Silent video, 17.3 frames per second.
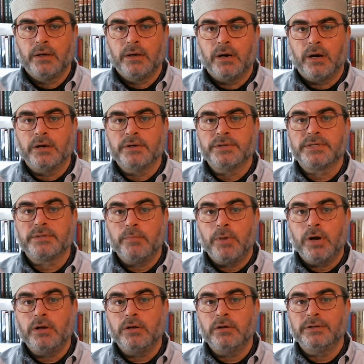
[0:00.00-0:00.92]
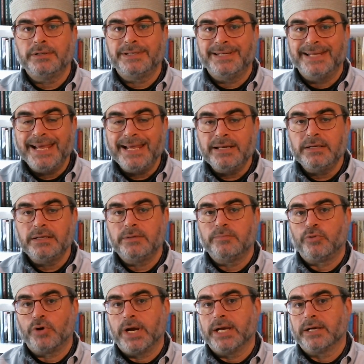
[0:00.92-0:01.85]
Our small daily
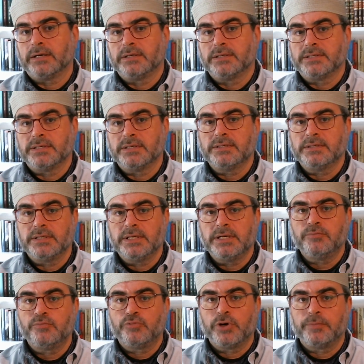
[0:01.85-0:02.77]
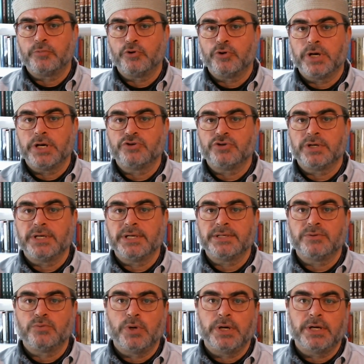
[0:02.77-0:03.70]
practices need preparation as
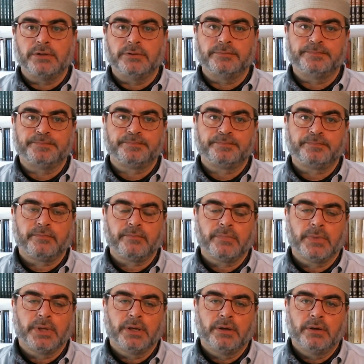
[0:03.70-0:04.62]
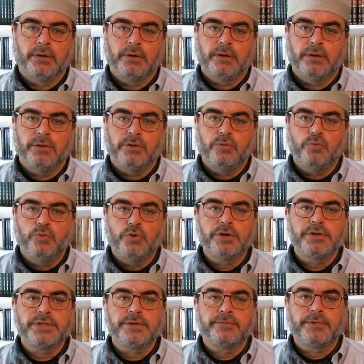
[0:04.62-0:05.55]
well. The
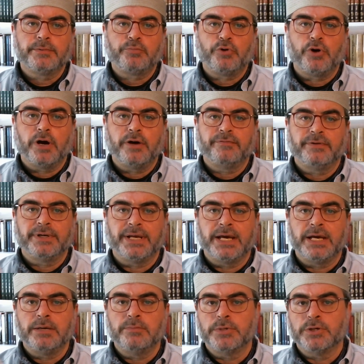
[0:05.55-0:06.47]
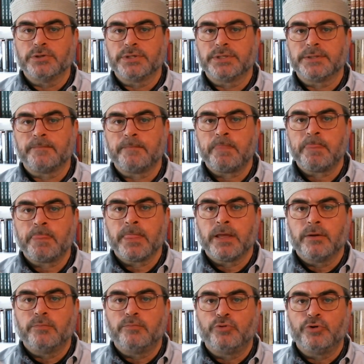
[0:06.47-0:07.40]
words of the prophet Amos,
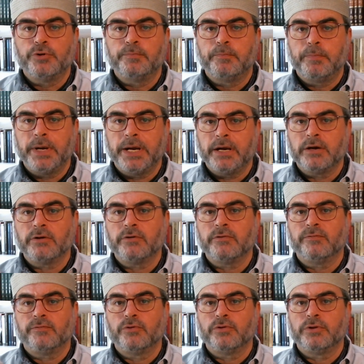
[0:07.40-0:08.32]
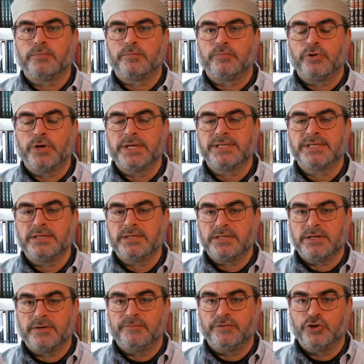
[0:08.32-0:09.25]
"Prepare for the presence
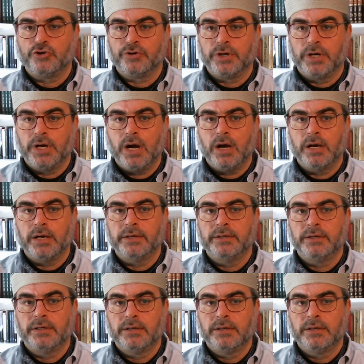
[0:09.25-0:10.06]
of your God,"